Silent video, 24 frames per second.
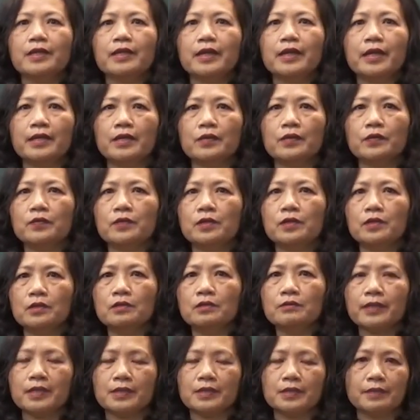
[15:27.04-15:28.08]
and I will
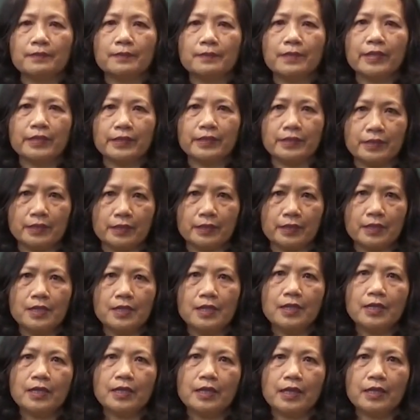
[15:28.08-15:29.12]
look at them later,
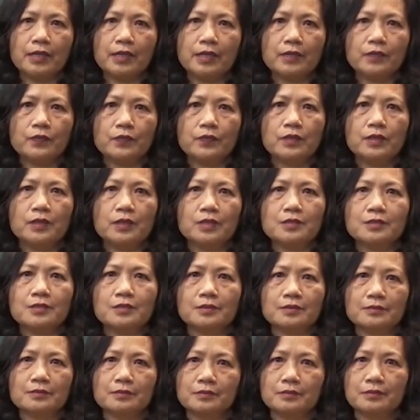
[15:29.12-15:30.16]
and I
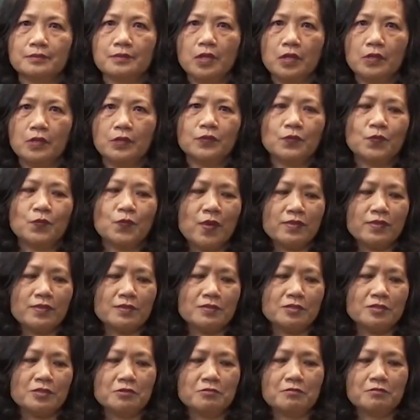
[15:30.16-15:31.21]
will know whether
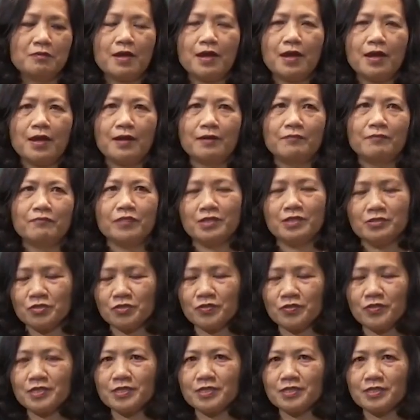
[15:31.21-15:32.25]
you are
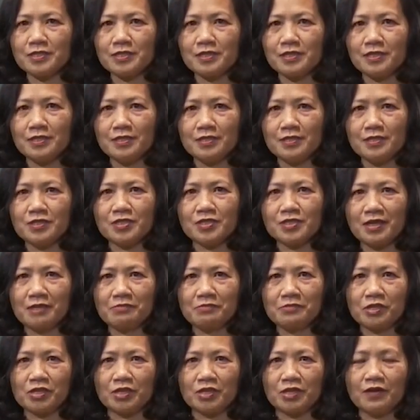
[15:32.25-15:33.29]
interested in this
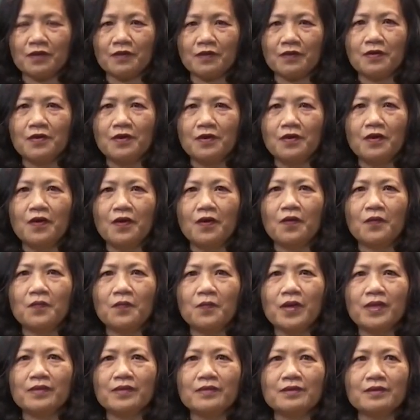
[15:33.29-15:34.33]
subject, or
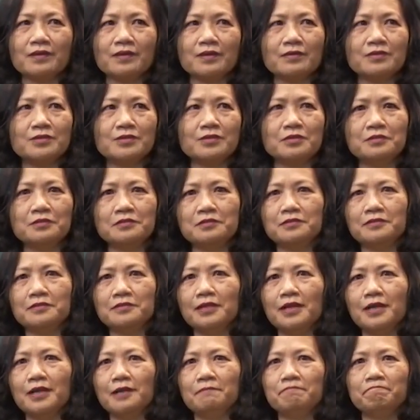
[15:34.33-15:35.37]
whether you
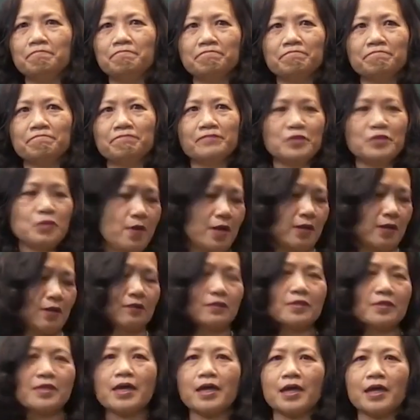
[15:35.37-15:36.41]
are not
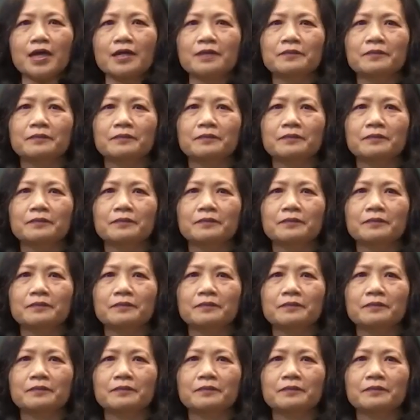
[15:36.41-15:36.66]
there